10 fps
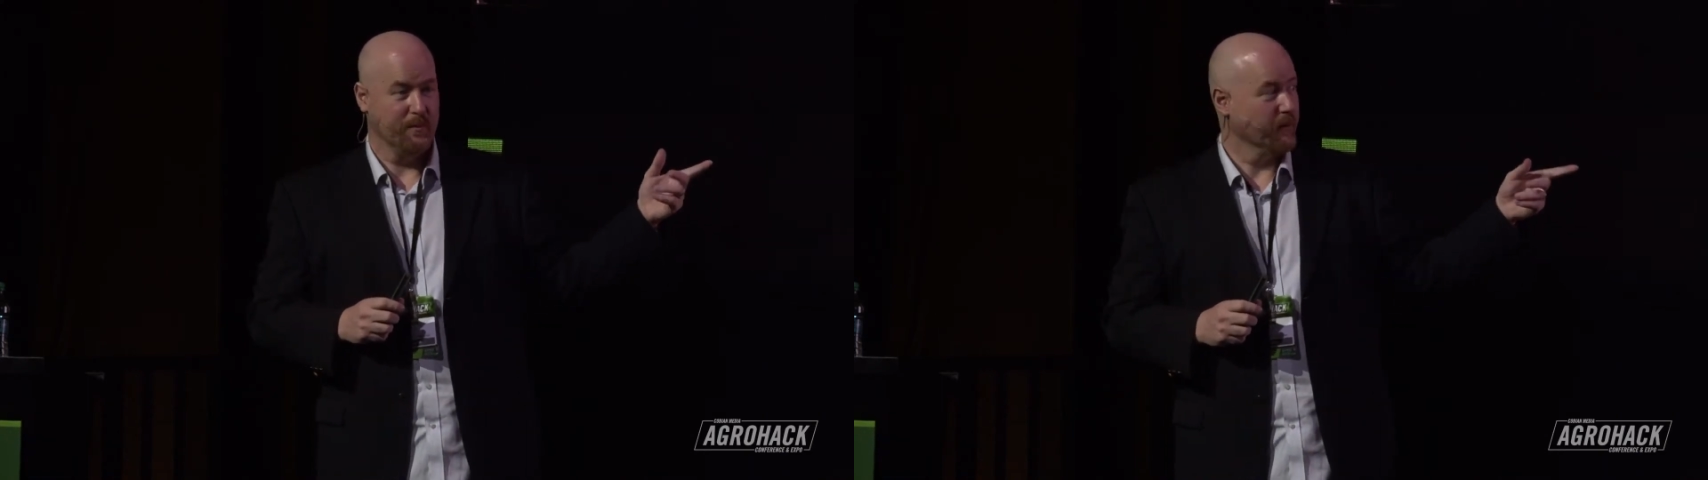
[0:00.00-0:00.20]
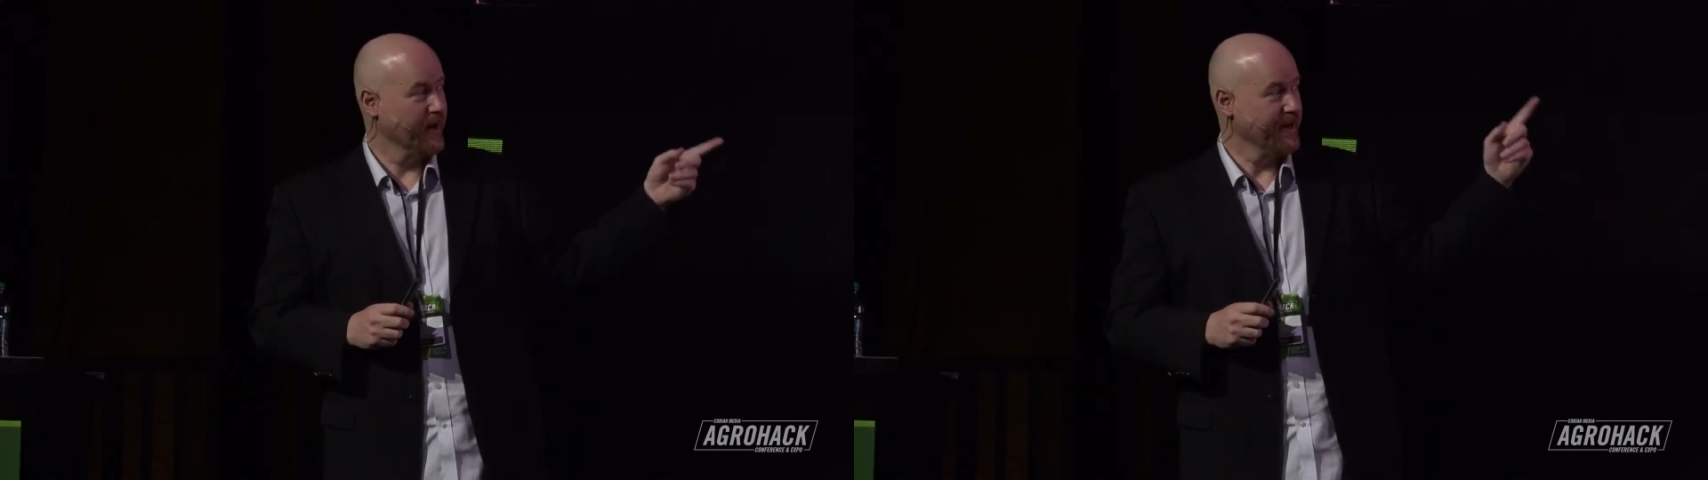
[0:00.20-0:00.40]

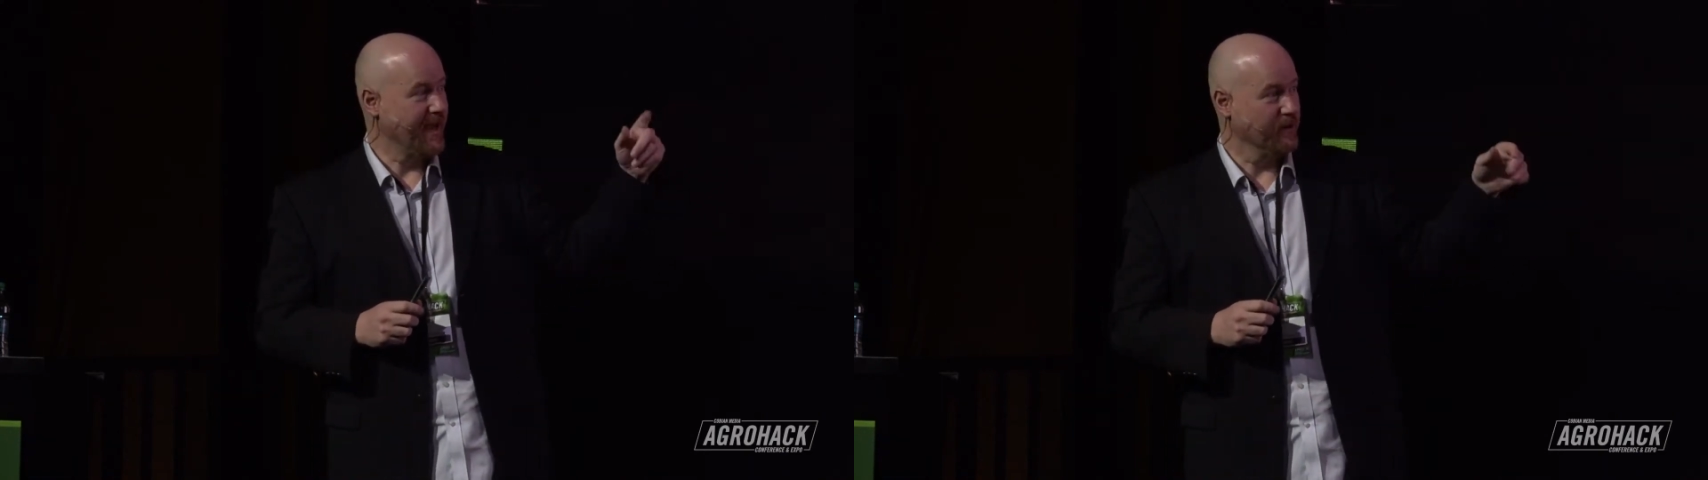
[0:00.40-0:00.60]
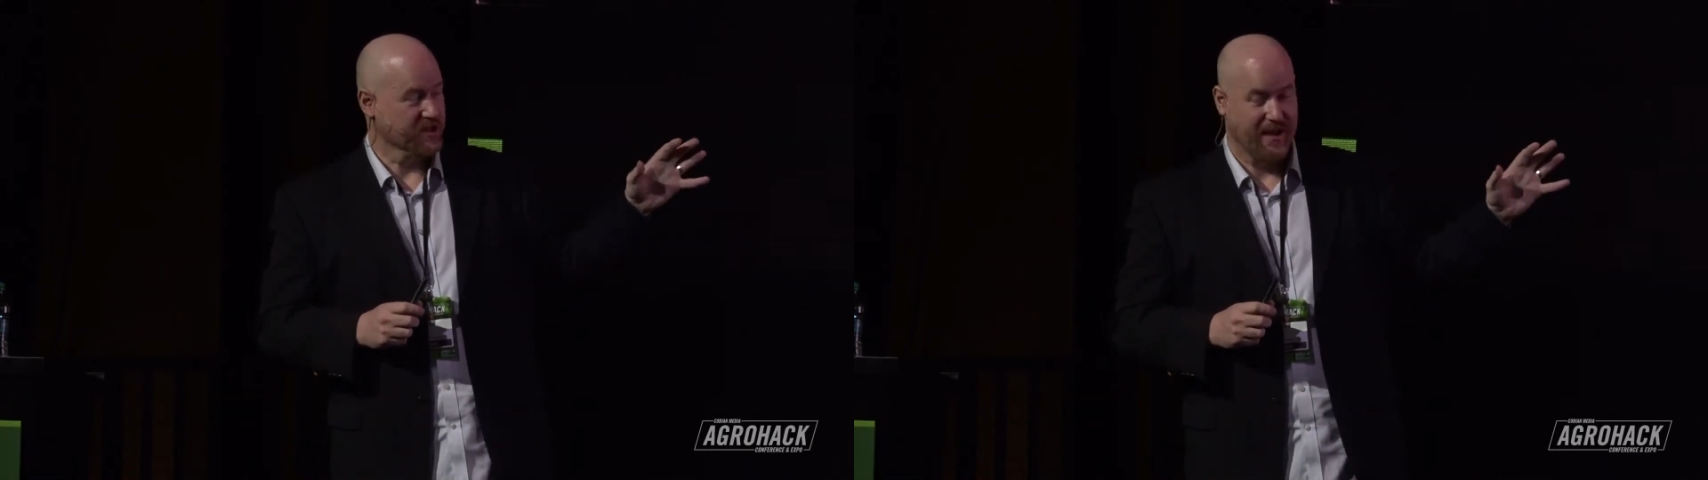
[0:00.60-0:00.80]
but right
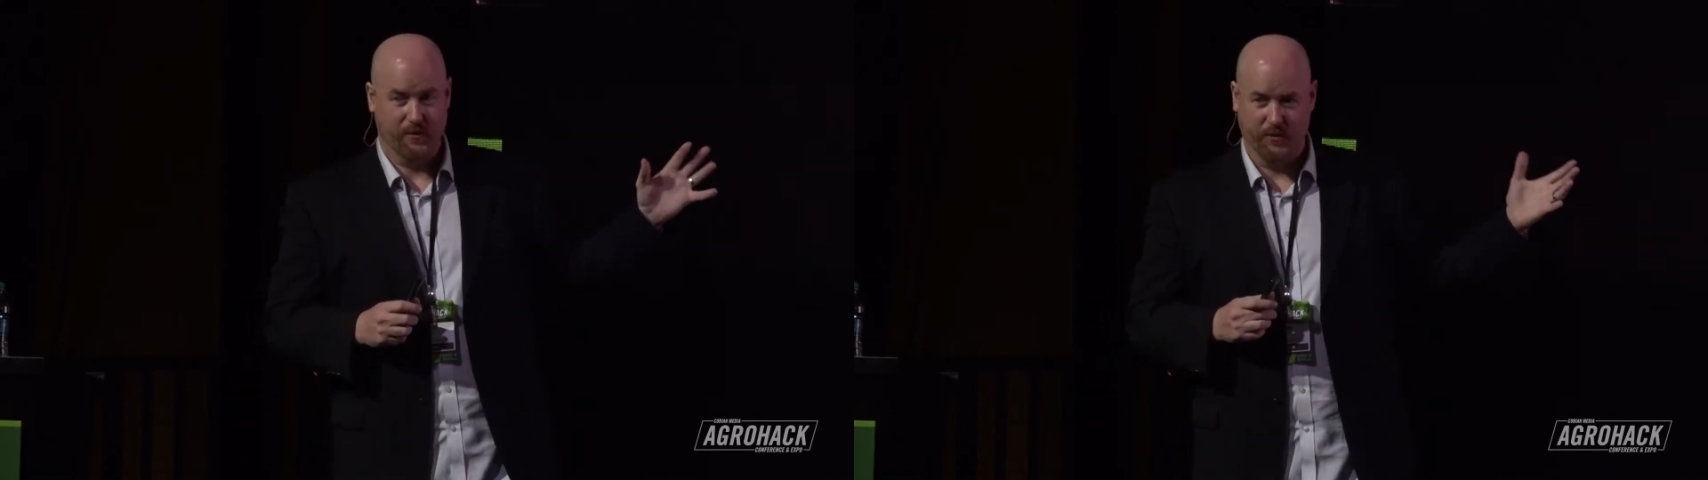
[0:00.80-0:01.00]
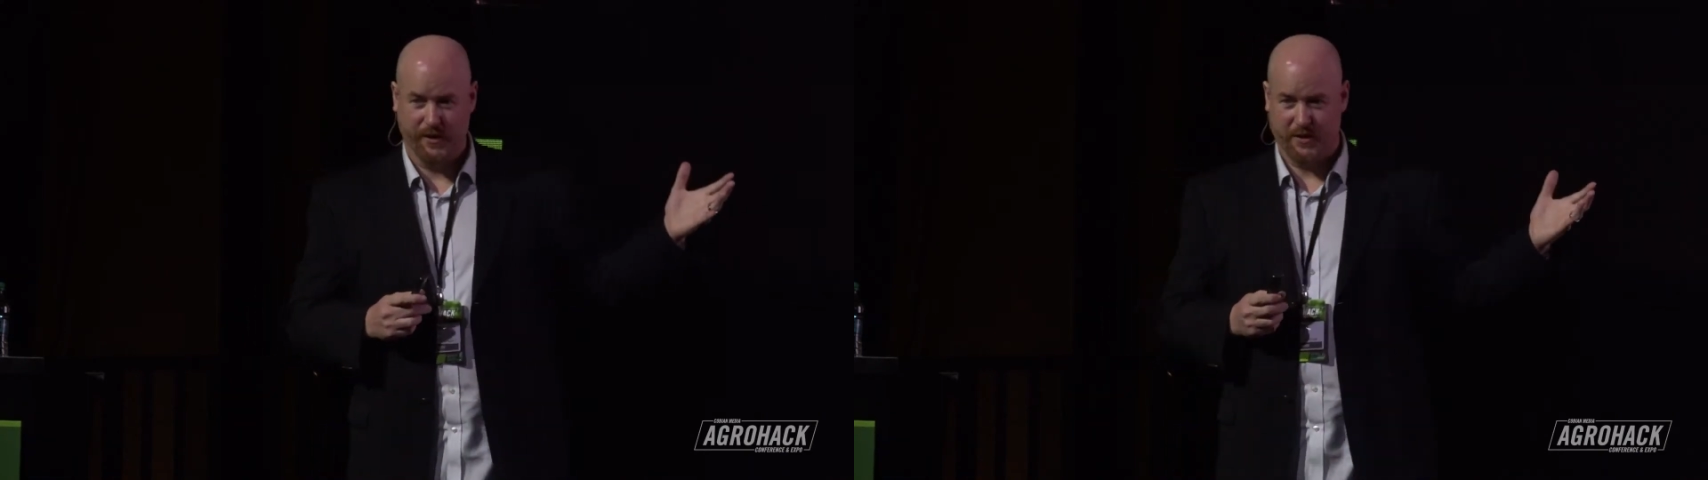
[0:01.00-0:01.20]
now it's not
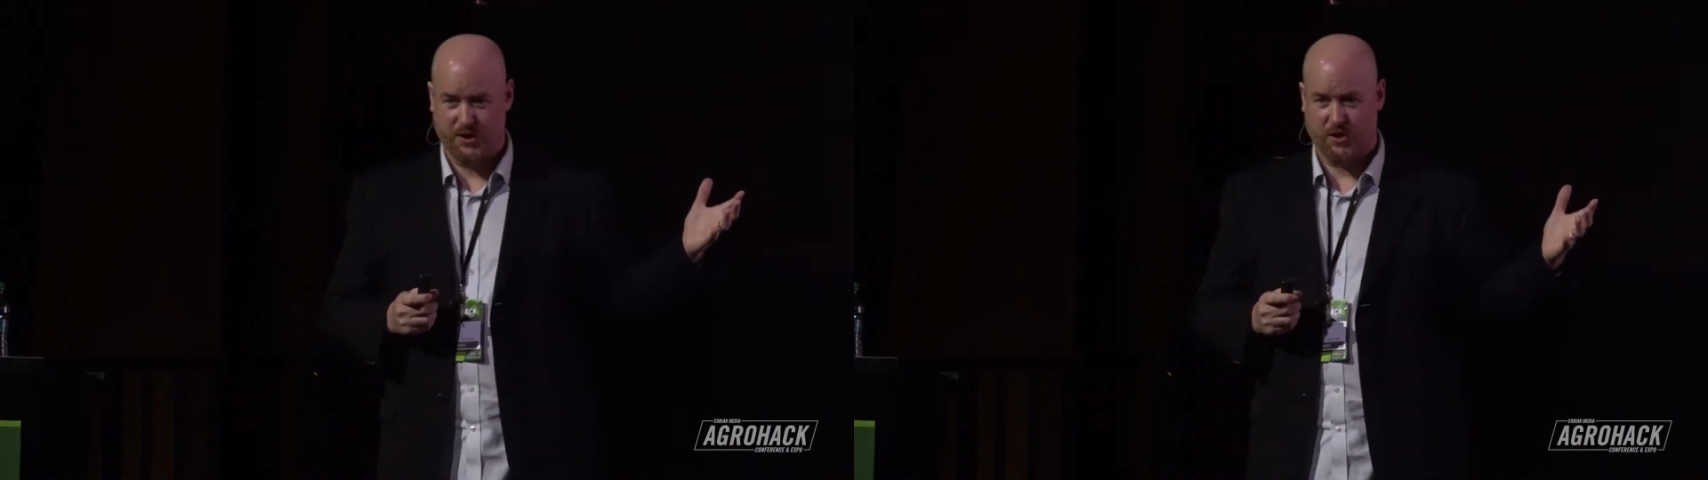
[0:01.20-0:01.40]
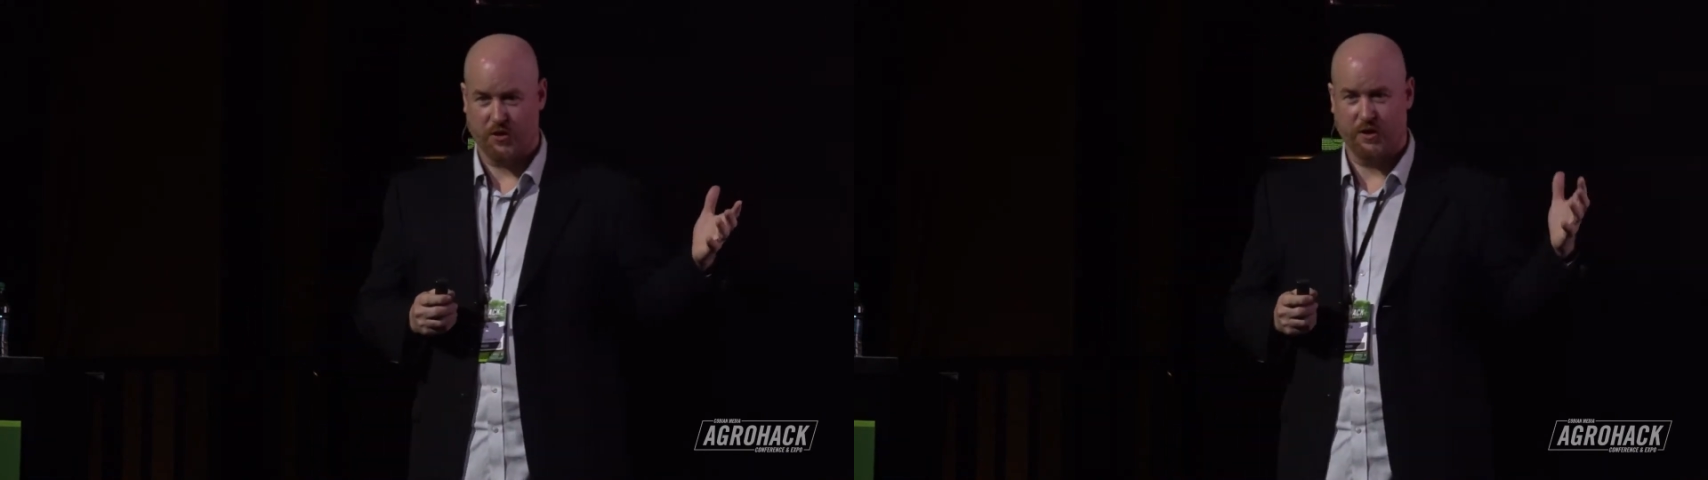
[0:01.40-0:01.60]
really a
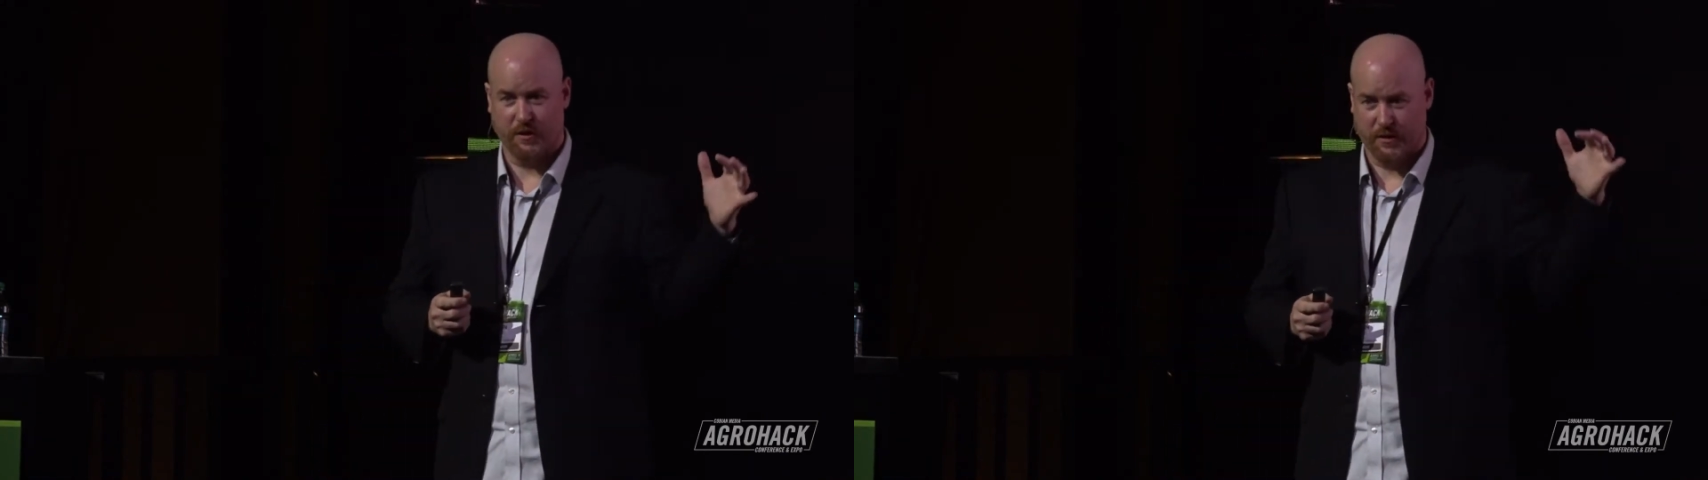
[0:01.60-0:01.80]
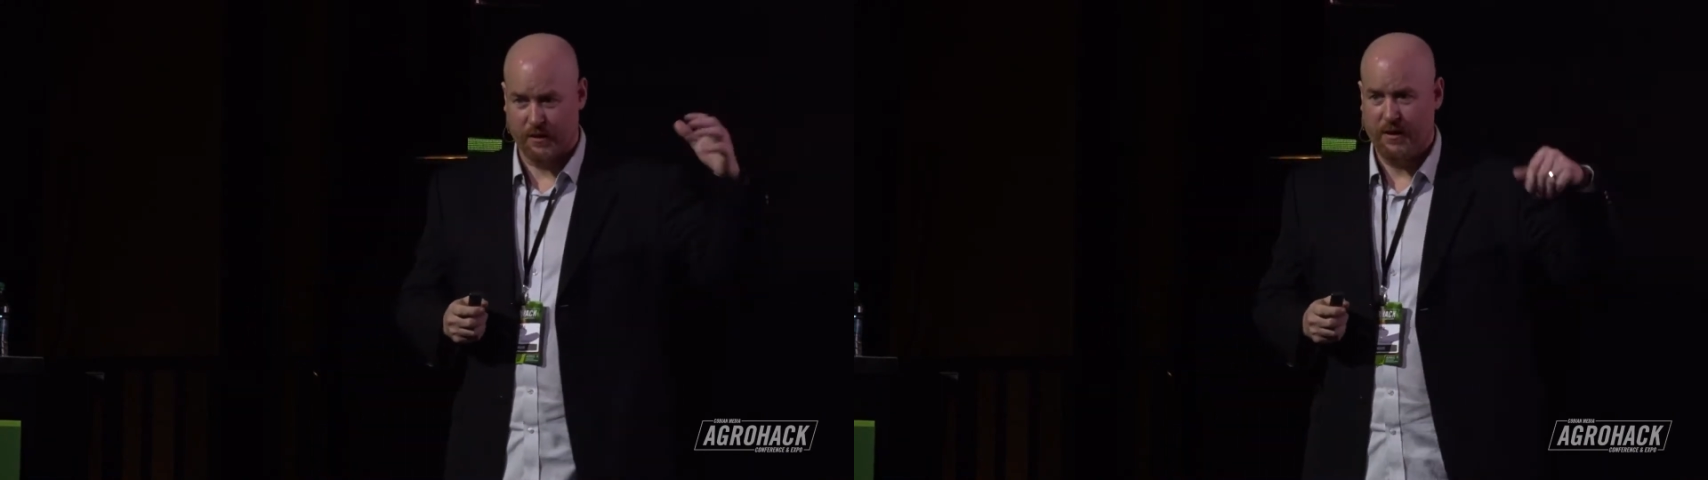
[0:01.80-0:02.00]

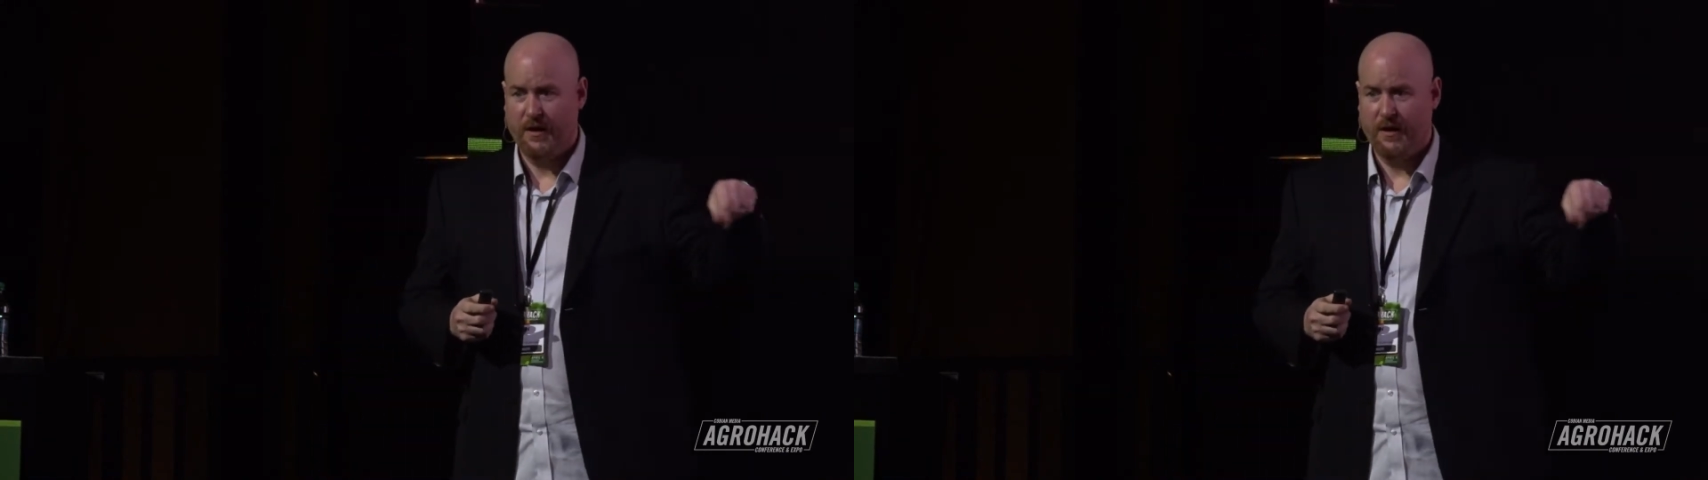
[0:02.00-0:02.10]
circular